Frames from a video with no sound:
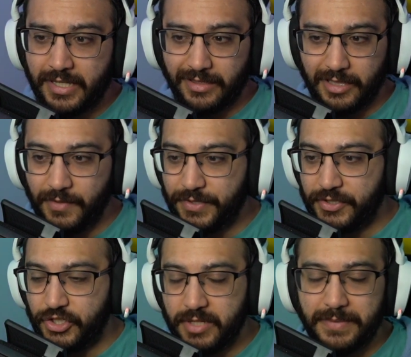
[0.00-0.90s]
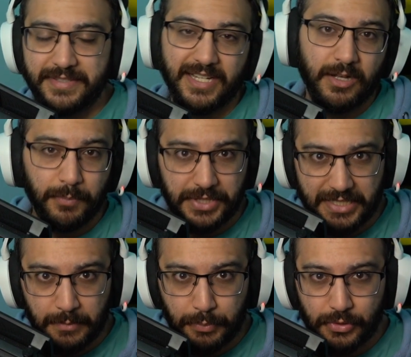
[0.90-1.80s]
Love the chibi style, but
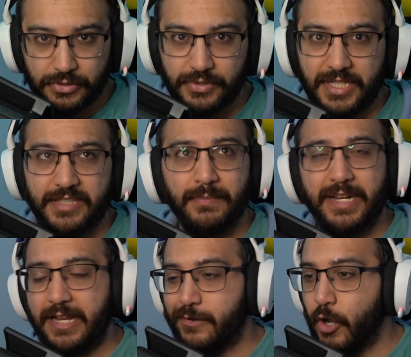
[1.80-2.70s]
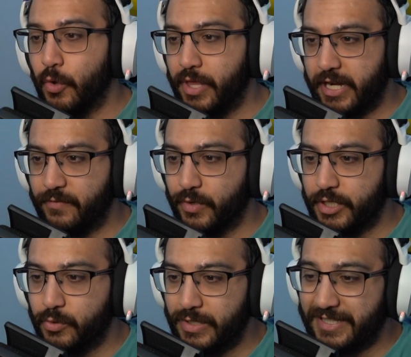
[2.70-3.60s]
that's a personal taste of mine. I know not everyone
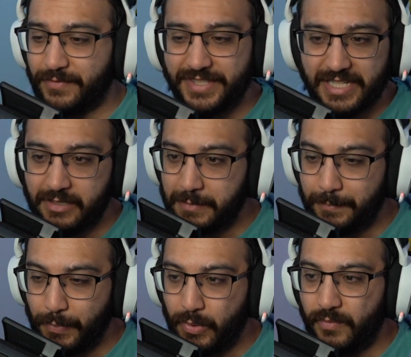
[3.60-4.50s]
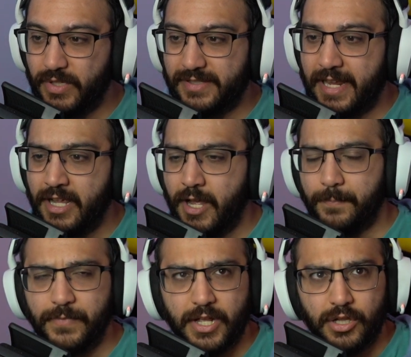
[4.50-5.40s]
agrees. I've seen it in the previous that
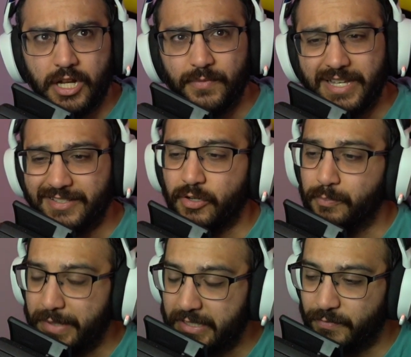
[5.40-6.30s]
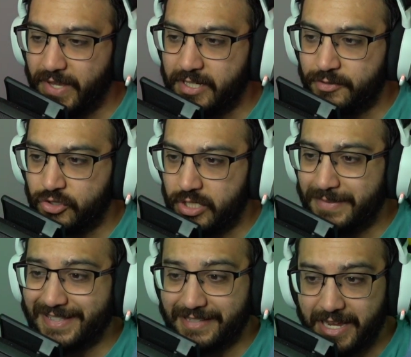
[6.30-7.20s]
not a lot of you guys are as big a fan of
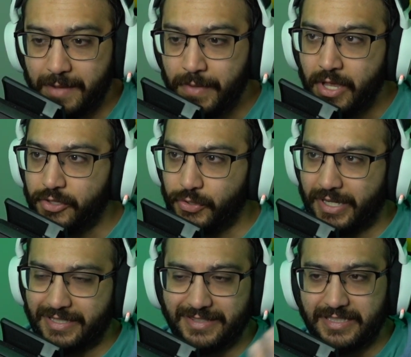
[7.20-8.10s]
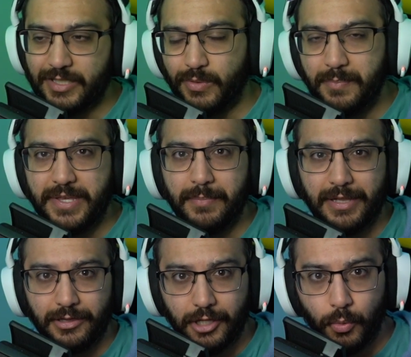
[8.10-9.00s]
chibis as I am, so I can see this one being a
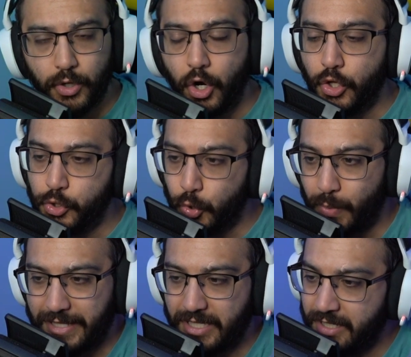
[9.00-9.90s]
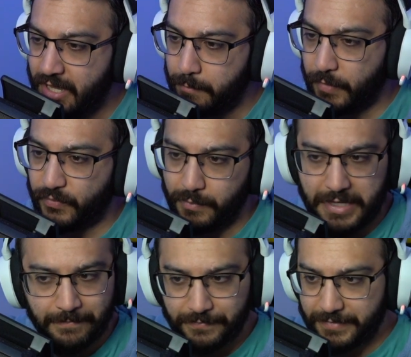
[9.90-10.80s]
bit lower on your ranking, but for
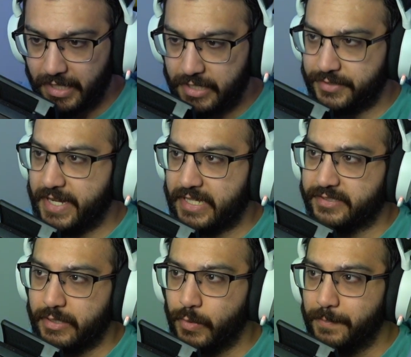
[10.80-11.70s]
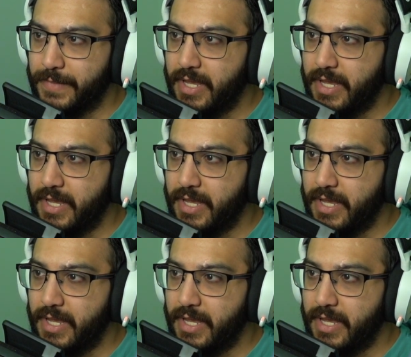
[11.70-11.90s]
me, it's an excellent one.